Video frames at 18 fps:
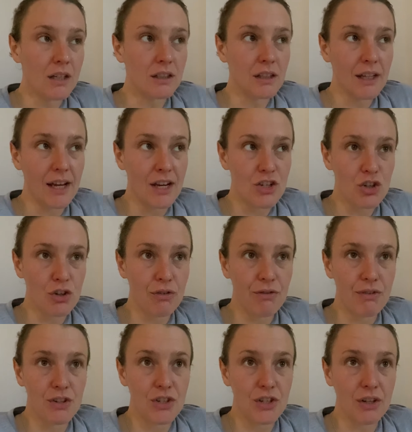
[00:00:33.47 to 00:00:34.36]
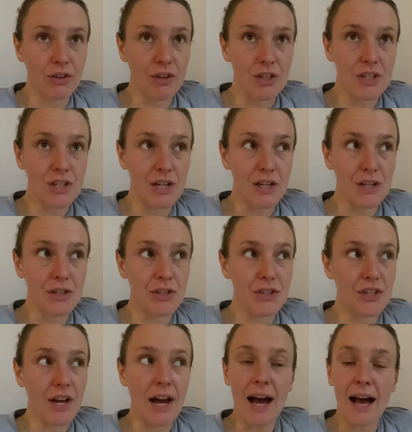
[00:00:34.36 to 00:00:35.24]
leisure
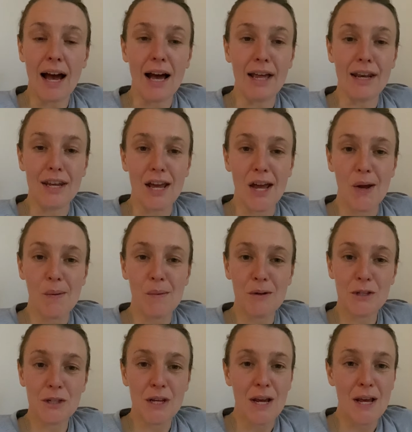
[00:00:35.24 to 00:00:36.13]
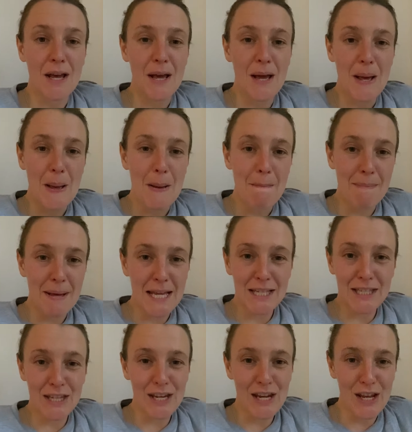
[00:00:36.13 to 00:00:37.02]
facilities, and it was
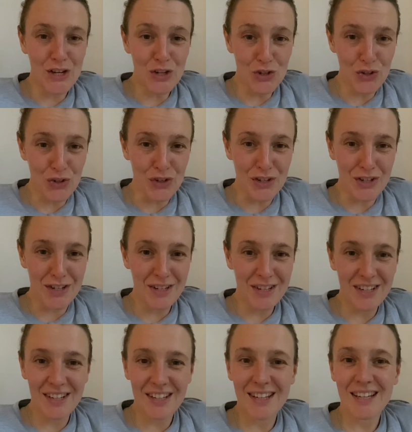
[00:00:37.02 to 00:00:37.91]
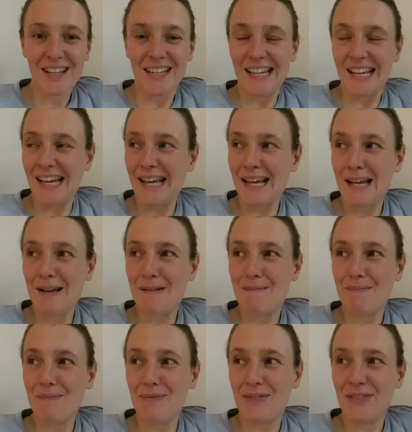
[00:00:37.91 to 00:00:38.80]
pissing it down,
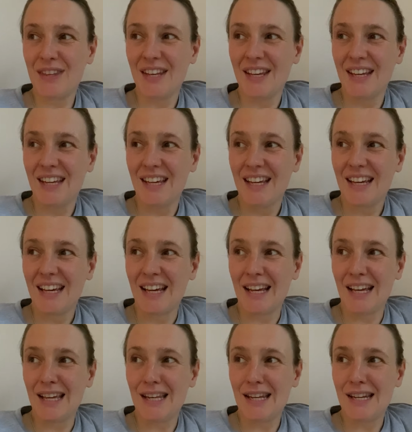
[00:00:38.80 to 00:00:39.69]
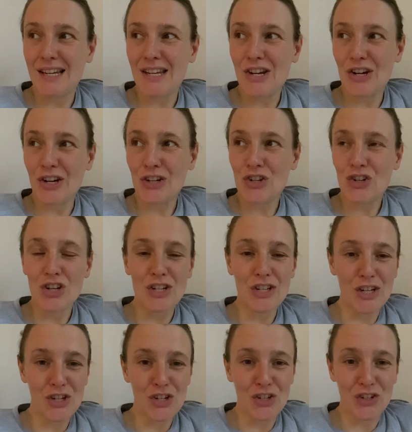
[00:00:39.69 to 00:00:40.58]
in your
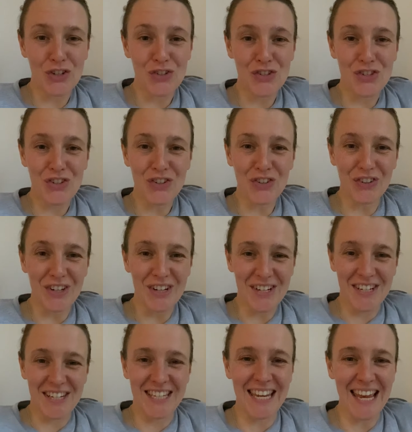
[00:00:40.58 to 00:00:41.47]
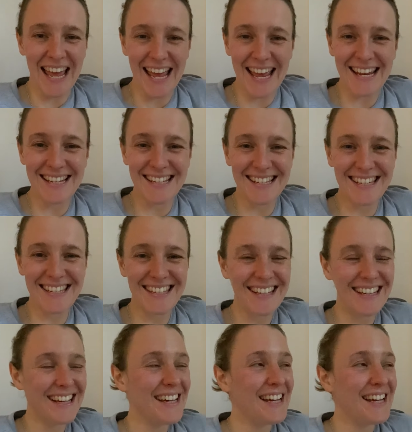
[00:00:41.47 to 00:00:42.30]
traditional Scottish sense.